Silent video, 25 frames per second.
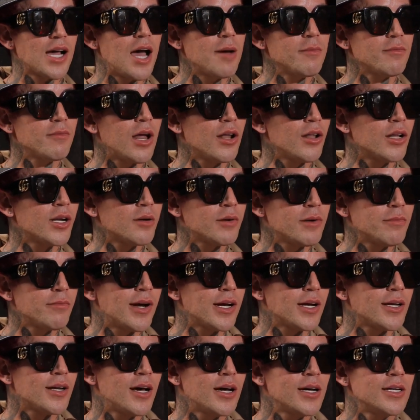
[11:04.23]
A lot of
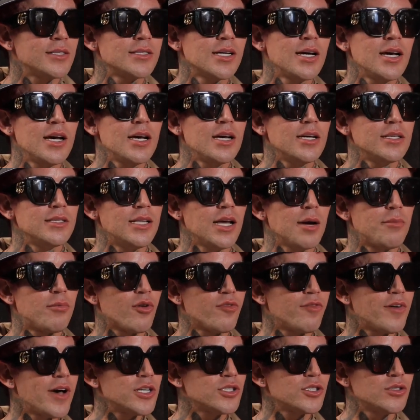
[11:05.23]
my clients, they're
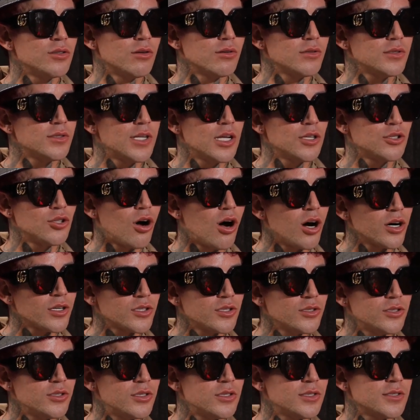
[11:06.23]
professionals, they're
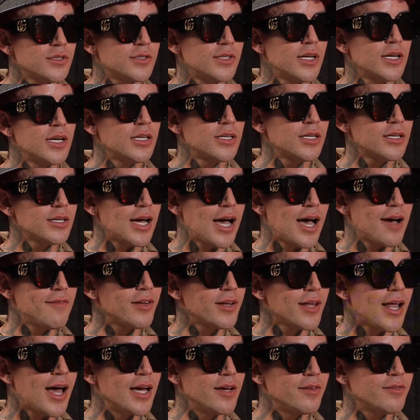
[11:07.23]
doctors, they have
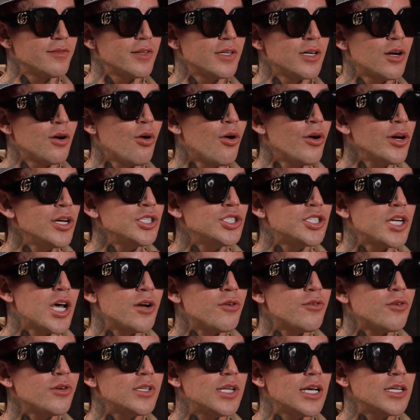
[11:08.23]
a life, or in
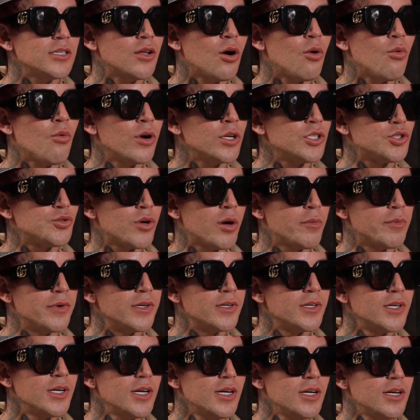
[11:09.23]
general, they don't want
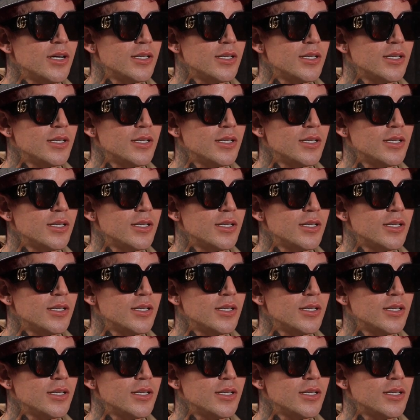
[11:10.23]
drama.